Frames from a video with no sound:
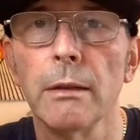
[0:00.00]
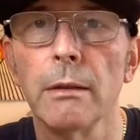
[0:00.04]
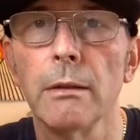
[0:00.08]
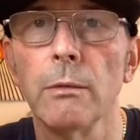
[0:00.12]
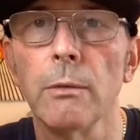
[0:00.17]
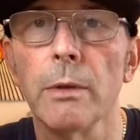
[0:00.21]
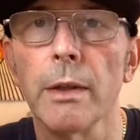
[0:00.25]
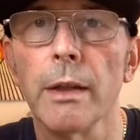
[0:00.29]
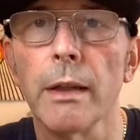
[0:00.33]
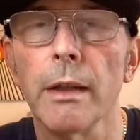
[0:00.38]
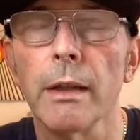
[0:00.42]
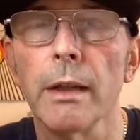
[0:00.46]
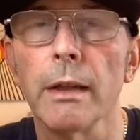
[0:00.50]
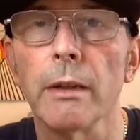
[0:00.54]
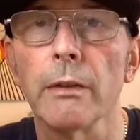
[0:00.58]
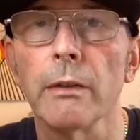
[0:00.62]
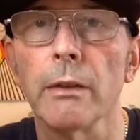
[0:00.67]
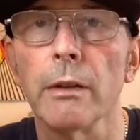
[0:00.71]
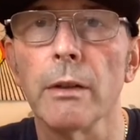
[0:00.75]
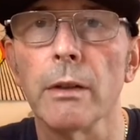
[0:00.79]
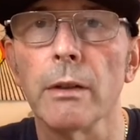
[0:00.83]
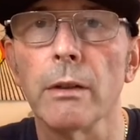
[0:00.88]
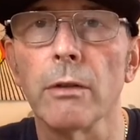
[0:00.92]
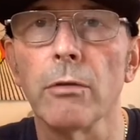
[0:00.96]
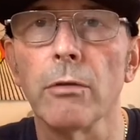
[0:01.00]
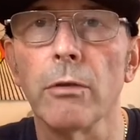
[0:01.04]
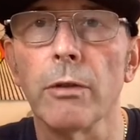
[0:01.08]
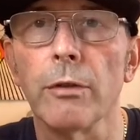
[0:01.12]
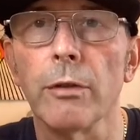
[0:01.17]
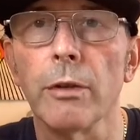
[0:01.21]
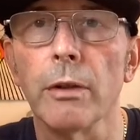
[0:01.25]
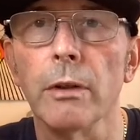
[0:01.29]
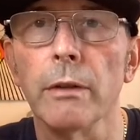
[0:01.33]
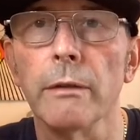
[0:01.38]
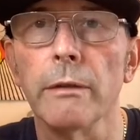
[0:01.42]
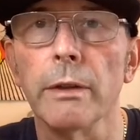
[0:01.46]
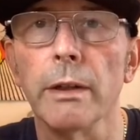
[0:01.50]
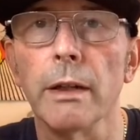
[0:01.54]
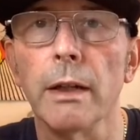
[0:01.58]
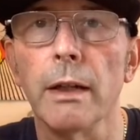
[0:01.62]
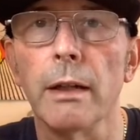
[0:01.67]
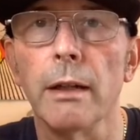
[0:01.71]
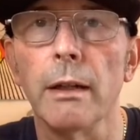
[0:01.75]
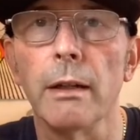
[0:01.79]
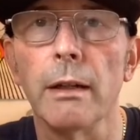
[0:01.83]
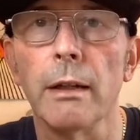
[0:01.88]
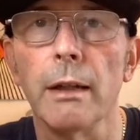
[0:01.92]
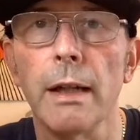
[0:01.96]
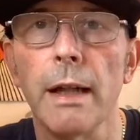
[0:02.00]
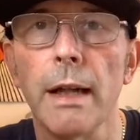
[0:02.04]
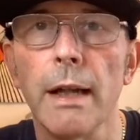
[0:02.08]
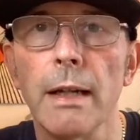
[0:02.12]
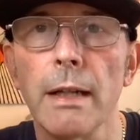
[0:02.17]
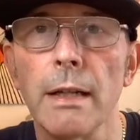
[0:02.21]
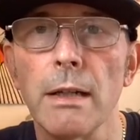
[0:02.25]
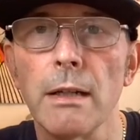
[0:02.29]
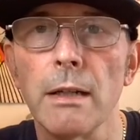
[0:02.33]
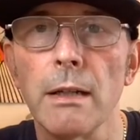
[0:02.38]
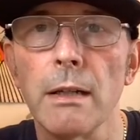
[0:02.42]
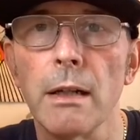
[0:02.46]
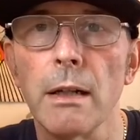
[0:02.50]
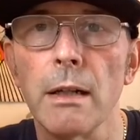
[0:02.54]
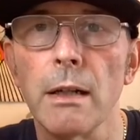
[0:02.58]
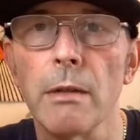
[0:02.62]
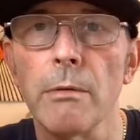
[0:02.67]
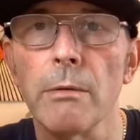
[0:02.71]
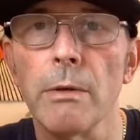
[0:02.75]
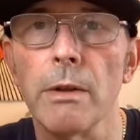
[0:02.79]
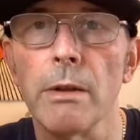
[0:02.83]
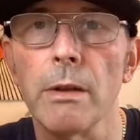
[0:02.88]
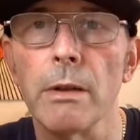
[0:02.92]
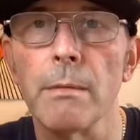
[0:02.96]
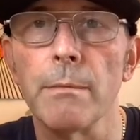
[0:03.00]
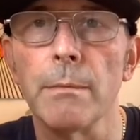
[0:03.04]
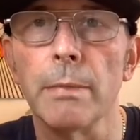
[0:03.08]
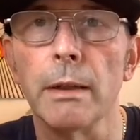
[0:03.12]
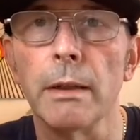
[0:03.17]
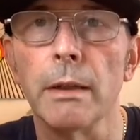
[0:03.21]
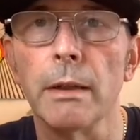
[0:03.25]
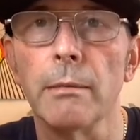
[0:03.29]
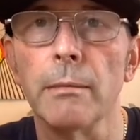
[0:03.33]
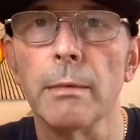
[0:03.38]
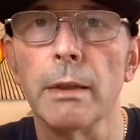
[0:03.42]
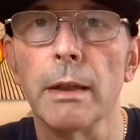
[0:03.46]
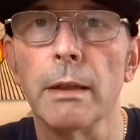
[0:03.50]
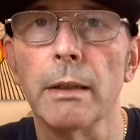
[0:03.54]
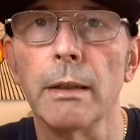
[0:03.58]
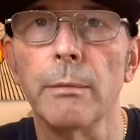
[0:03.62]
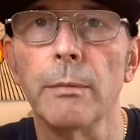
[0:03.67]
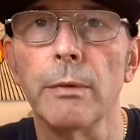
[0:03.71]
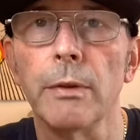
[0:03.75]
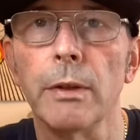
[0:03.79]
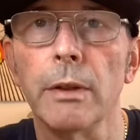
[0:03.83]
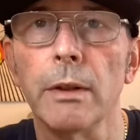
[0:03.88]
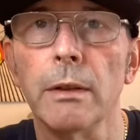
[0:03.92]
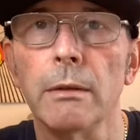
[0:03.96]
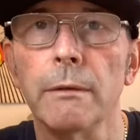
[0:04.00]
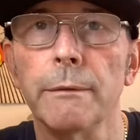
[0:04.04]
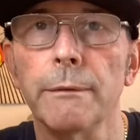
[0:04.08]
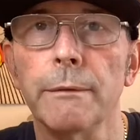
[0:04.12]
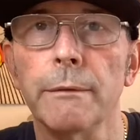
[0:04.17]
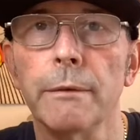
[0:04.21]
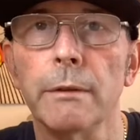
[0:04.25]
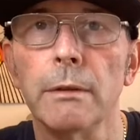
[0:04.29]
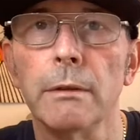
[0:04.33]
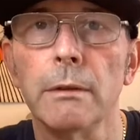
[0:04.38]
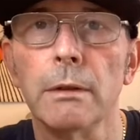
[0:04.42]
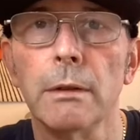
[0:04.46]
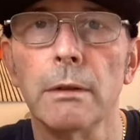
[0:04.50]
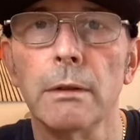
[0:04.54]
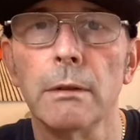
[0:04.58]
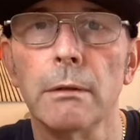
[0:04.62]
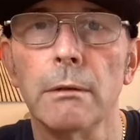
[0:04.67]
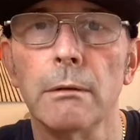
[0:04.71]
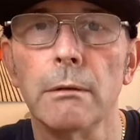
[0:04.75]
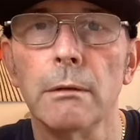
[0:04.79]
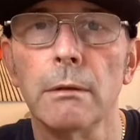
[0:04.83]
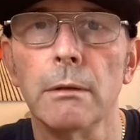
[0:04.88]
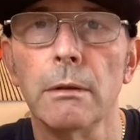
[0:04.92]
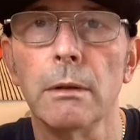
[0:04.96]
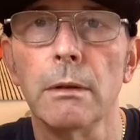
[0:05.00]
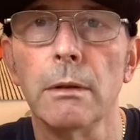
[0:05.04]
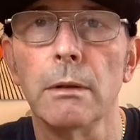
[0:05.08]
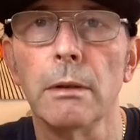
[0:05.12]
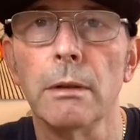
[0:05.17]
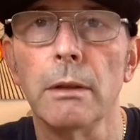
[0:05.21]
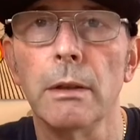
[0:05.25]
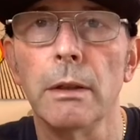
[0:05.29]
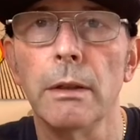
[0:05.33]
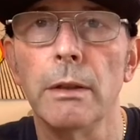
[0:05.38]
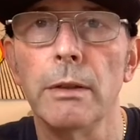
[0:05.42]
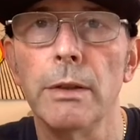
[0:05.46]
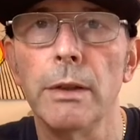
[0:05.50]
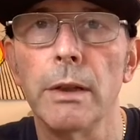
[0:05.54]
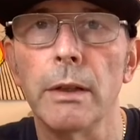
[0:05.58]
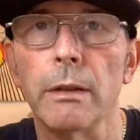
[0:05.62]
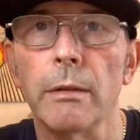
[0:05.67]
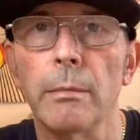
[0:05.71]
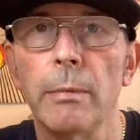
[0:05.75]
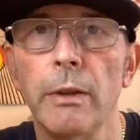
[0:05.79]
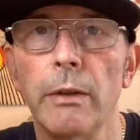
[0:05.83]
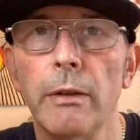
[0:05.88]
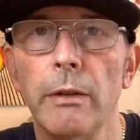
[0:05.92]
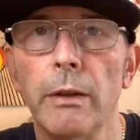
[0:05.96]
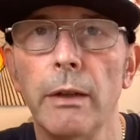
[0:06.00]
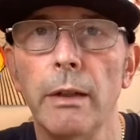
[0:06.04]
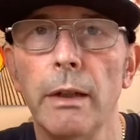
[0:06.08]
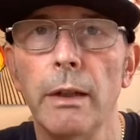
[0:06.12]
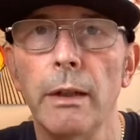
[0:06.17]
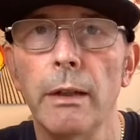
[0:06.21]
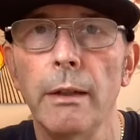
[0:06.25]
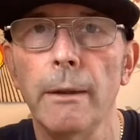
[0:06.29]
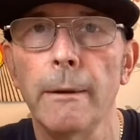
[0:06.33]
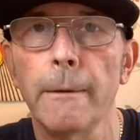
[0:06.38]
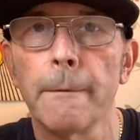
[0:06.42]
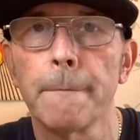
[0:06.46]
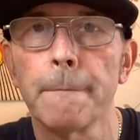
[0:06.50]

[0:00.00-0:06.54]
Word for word: Whether that's going to cross over at any stage with Spider-Man himself is yet to be seen.